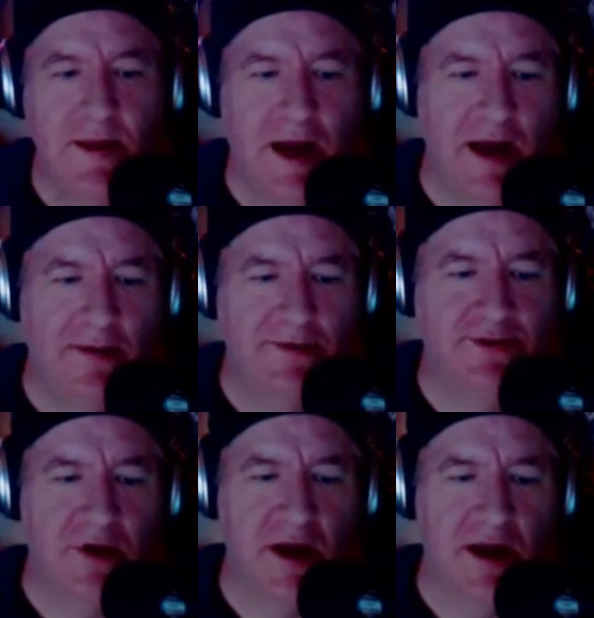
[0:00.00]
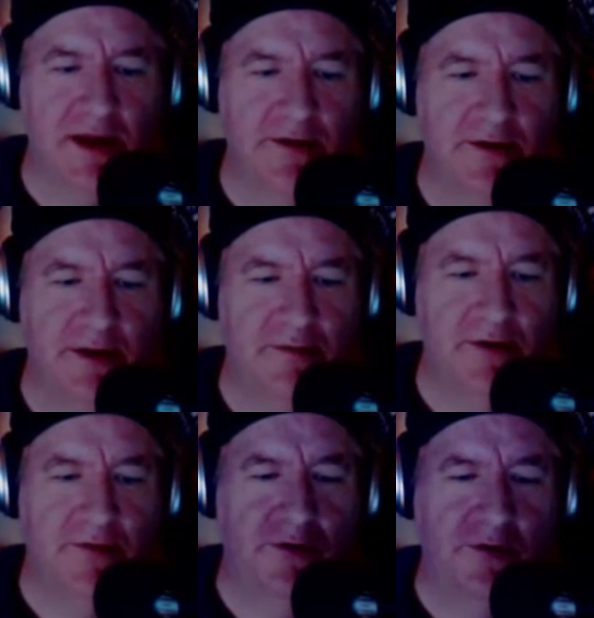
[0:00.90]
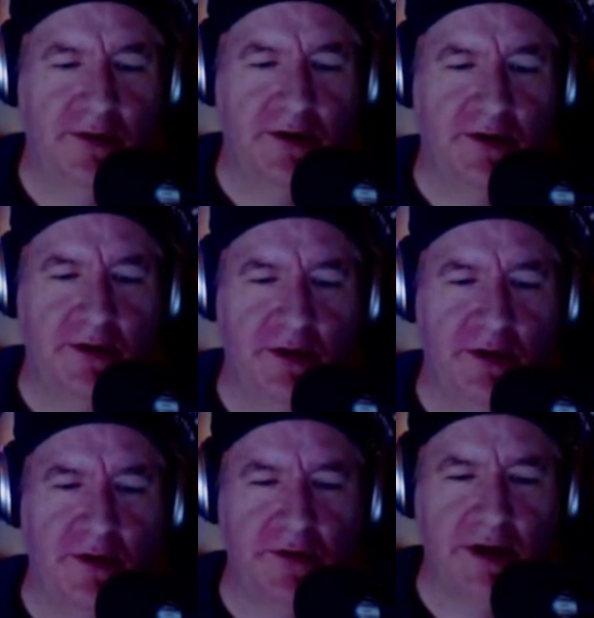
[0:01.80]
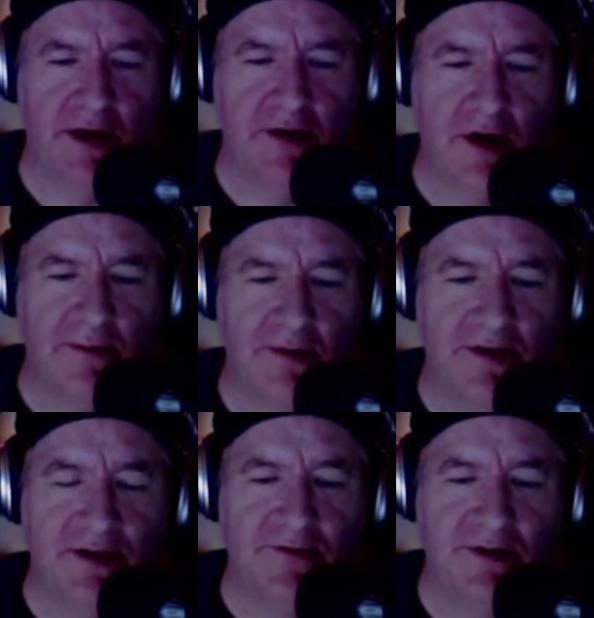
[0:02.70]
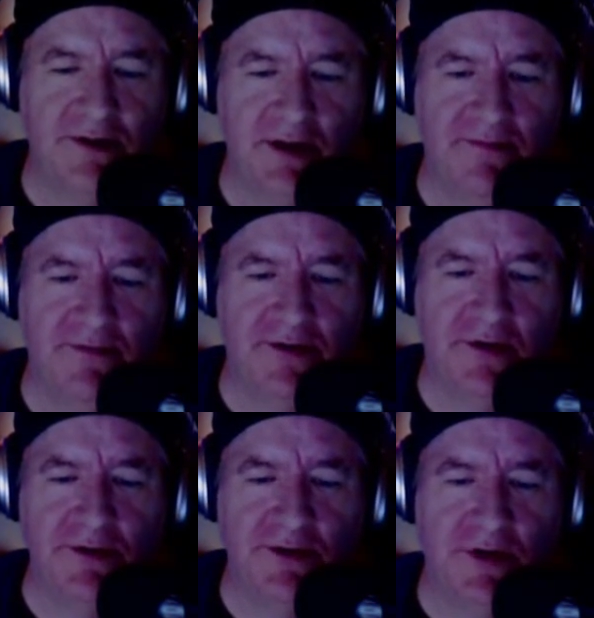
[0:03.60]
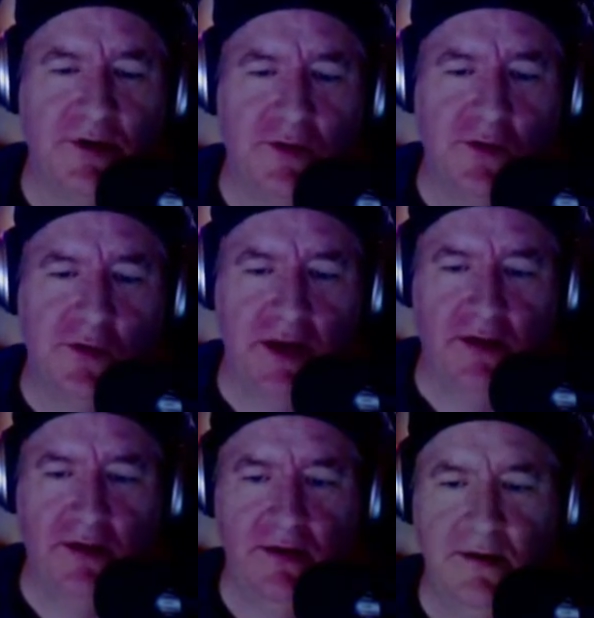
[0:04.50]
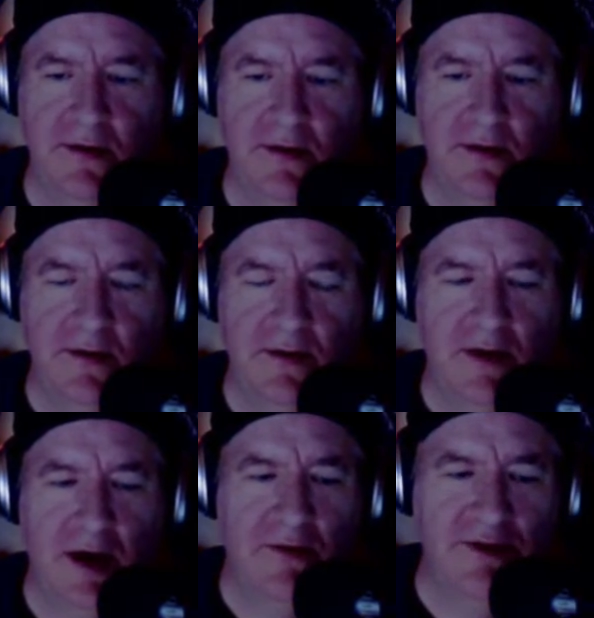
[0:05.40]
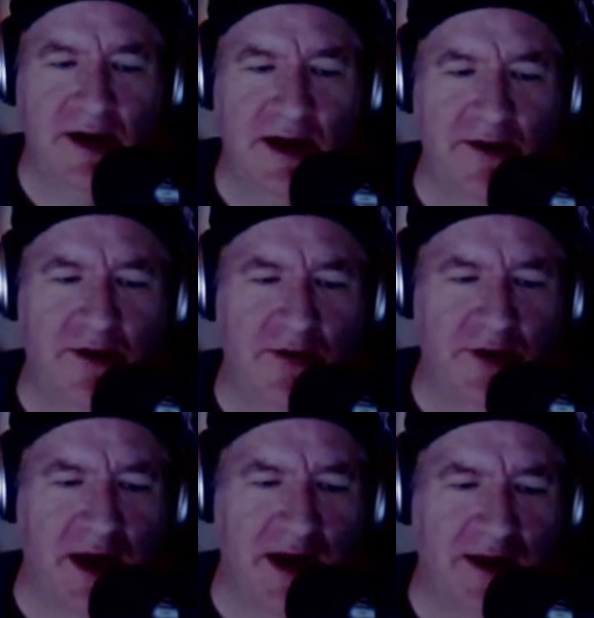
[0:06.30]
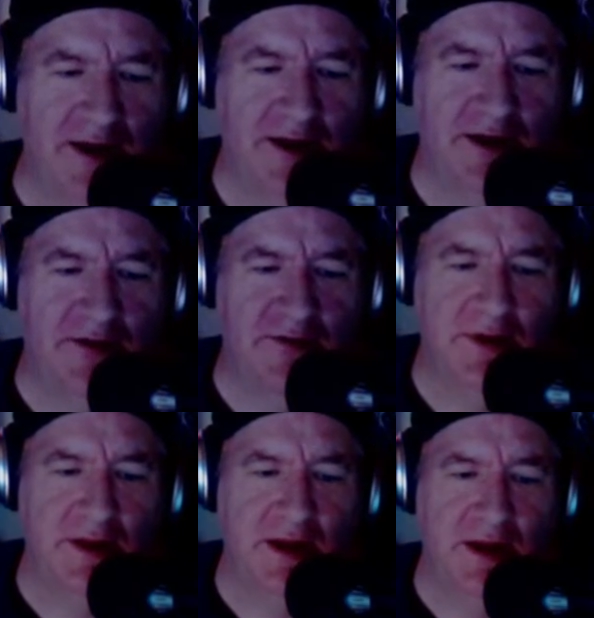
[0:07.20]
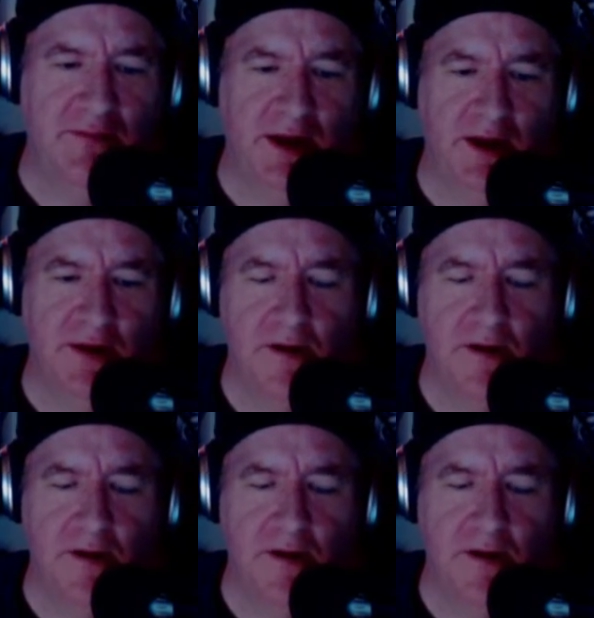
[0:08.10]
I was crying in my room and all alone, and I cried myself to sleep for almost a whole week. How was I to know the guy I liked didn't really like me?